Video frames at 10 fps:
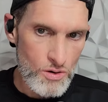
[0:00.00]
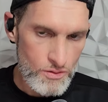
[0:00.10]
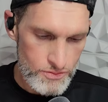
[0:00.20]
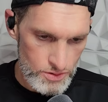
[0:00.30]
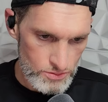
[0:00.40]

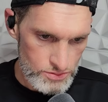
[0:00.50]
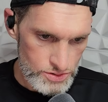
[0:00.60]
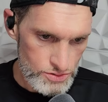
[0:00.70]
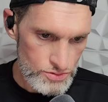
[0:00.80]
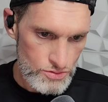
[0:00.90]
over
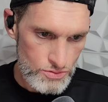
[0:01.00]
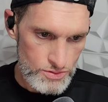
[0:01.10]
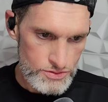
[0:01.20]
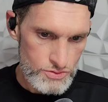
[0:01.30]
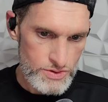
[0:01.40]
two,
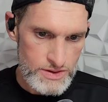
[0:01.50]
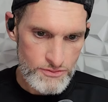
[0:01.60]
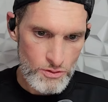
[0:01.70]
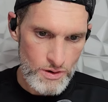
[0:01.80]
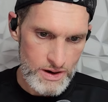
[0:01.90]
three,
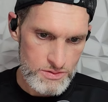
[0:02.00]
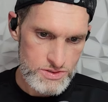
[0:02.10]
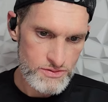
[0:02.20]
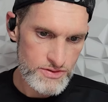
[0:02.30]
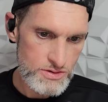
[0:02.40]
four
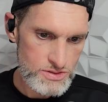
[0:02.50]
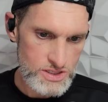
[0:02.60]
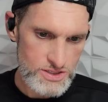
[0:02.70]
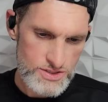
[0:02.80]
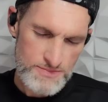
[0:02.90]
hours of
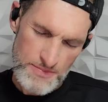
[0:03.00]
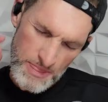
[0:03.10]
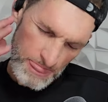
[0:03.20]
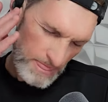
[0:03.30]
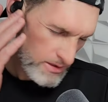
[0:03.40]
usage,
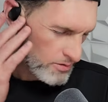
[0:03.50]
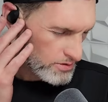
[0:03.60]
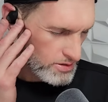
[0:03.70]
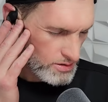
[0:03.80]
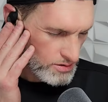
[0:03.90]
your
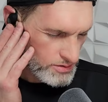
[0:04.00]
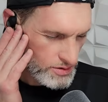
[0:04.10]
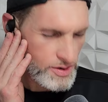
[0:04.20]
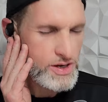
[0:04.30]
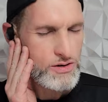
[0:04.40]
ear,
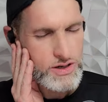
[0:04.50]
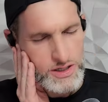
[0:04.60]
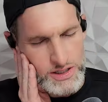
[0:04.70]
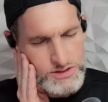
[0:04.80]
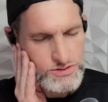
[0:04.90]
your ear
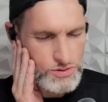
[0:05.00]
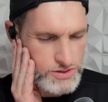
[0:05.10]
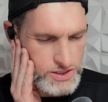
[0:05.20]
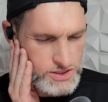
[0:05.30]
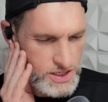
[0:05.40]
can get sore,
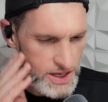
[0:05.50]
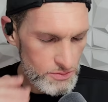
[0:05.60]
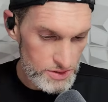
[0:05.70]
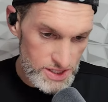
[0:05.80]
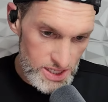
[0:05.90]
this and
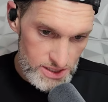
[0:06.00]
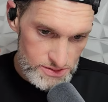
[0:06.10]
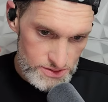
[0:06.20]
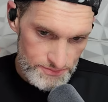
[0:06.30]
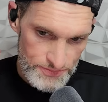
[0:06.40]
that. With
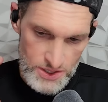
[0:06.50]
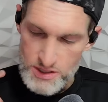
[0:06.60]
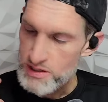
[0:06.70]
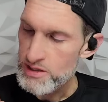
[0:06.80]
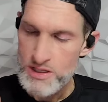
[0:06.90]
these,
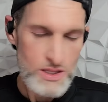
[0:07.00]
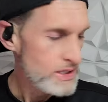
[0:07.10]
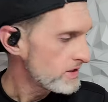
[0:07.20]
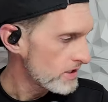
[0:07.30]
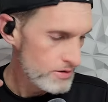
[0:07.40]

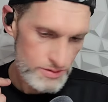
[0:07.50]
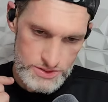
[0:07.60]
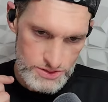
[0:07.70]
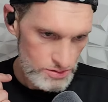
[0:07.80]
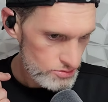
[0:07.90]
there
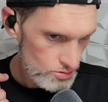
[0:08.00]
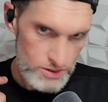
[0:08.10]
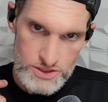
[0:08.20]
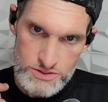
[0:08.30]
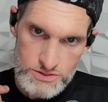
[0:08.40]
was no
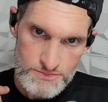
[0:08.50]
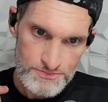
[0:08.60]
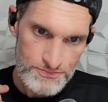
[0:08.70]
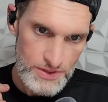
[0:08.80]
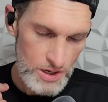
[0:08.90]
soreness,
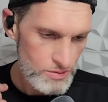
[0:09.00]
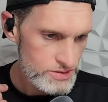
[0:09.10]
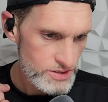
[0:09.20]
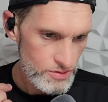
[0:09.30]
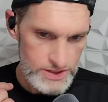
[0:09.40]
there
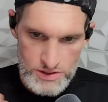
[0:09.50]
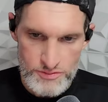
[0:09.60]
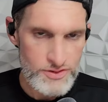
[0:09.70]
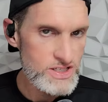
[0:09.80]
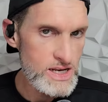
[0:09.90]
was no ear
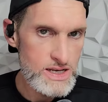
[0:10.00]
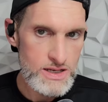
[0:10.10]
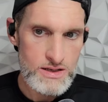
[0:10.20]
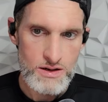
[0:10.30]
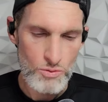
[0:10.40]

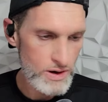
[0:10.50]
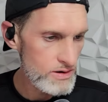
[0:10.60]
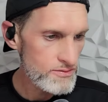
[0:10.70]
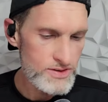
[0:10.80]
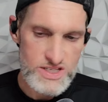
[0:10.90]
fatigue,
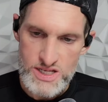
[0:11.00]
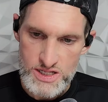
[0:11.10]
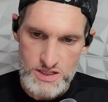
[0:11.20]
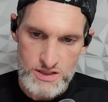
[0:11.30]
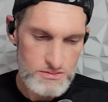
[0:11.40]
wear
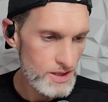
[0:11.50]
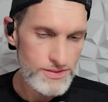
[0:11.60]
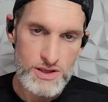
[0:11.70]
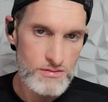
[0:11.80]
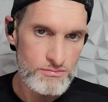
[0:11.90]
fatigue,
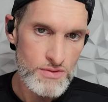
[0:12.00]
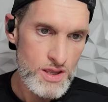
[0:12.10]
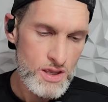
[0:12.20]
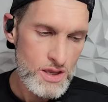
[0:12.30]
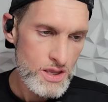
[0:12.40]
nothing.
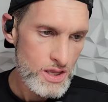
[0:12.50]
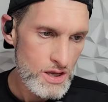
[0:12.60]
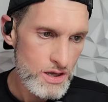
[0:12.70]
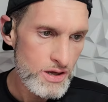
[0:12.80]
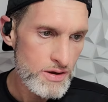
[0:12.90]

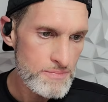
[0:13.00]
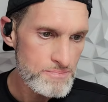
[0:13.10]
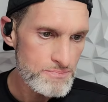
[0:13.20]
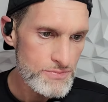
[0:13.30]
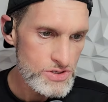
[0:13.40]

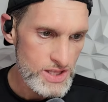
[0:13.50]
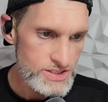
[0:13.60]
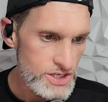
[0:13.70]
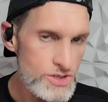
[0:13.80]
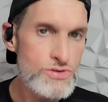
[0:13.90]
Um, so
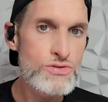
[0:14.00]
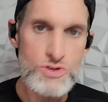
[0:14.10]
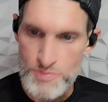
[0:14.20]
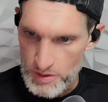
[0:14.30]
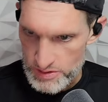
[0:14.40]
that's a
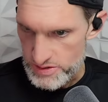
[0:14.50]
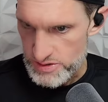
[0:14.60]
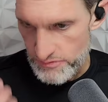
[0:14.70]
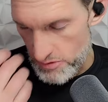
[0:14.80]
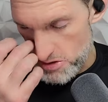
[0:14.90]
huge bonus.
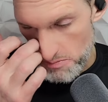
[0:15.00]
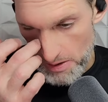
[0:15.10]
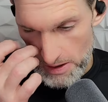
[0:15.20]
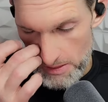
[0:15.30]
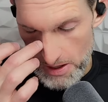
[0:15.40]
If you're
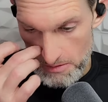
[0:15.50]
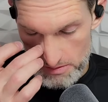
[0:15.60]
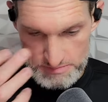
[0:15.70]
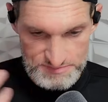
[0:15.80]
somebody that,